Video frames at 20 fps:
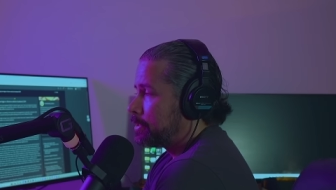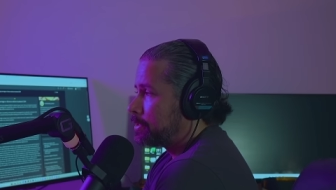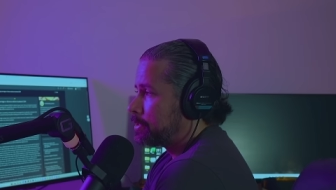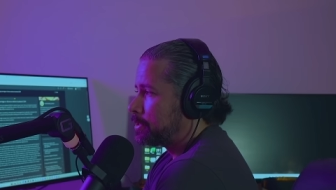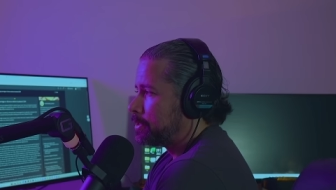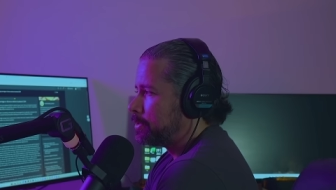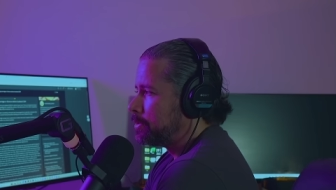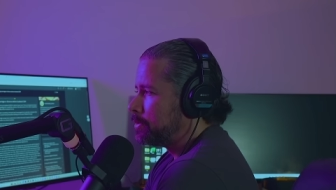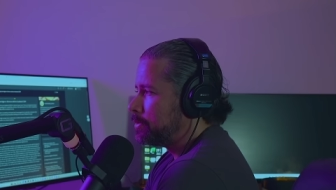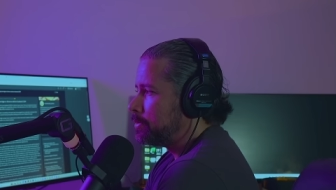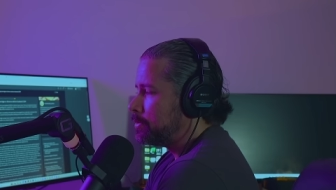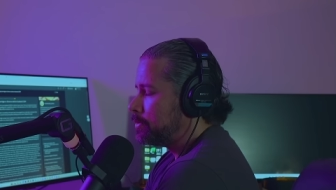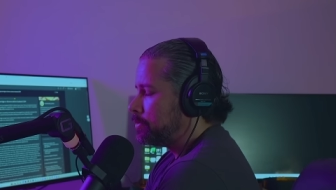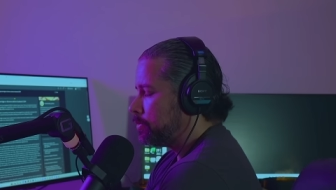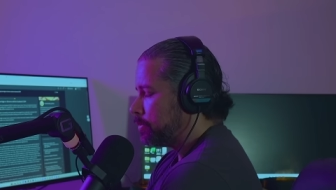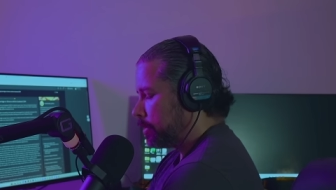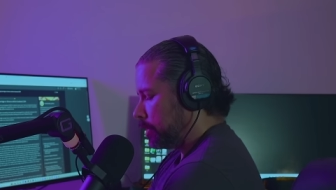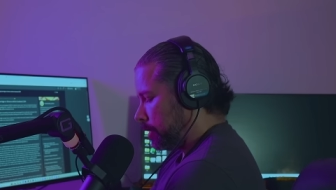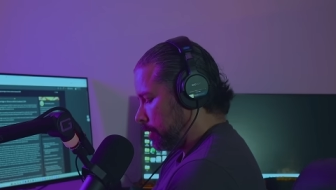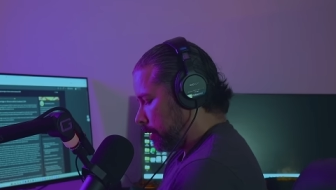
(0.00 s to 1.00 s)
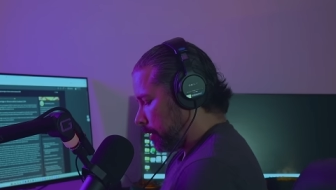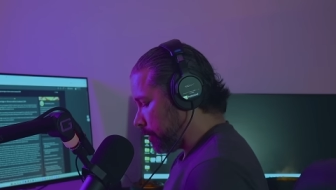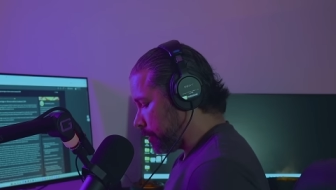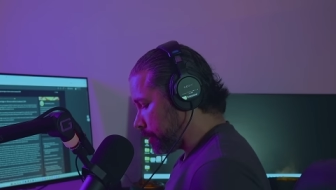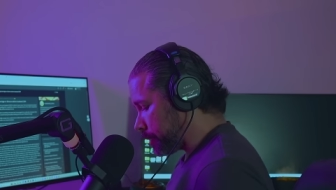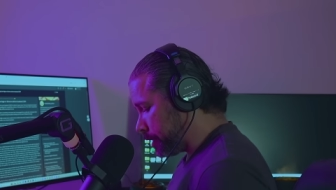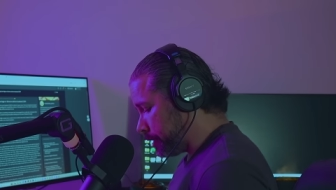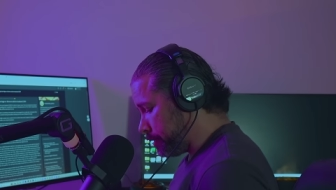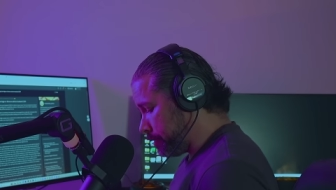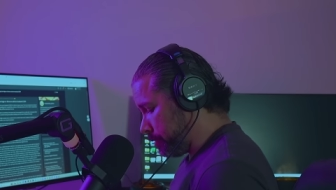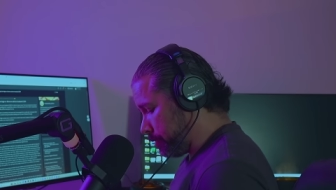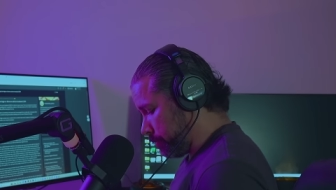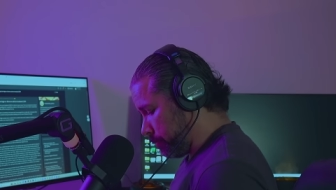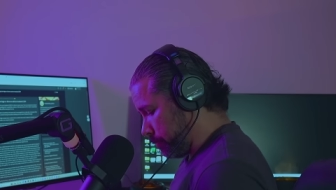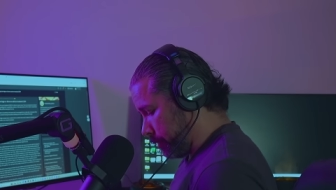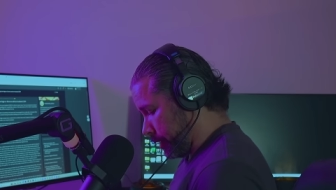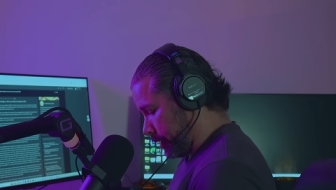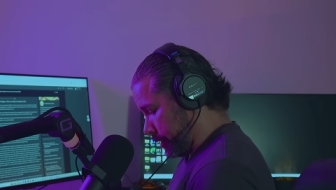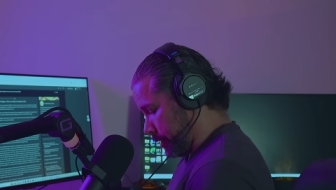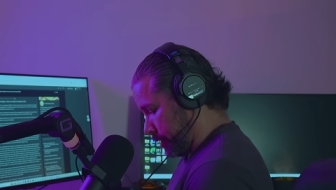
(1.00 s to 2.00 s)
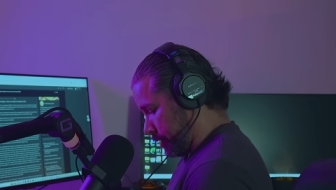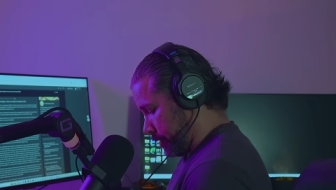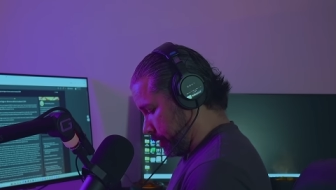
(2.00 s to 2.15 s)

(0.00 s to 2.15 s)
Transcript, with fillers: to argue with